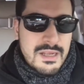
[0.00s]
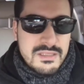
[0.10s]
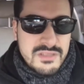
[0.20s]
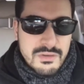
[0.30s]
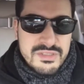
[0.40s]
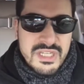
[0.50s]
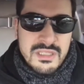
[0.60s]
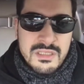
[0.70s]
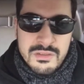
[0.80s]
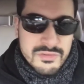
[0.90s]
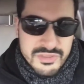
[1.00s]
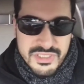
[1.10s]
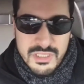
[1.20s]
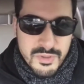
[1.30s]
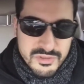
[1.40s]
It's always on the news.
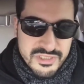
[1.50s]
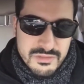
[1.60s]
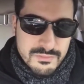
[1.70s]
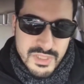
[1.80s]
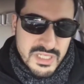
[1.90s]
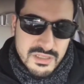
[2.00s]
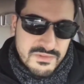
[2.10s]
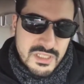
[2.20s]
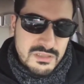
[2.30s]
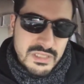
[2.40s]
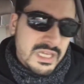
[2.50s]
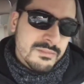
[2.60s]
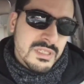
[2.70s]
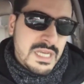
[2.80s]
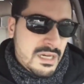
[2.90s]
Person played a video
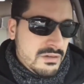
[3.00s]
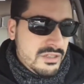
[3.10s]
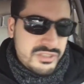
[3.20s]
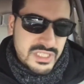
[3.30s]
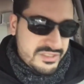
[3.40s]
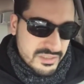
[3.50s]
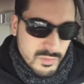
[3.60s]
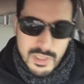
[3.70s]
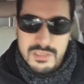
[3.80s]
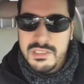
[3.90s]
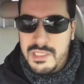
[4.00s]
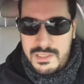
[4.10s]
game and now he shot someone,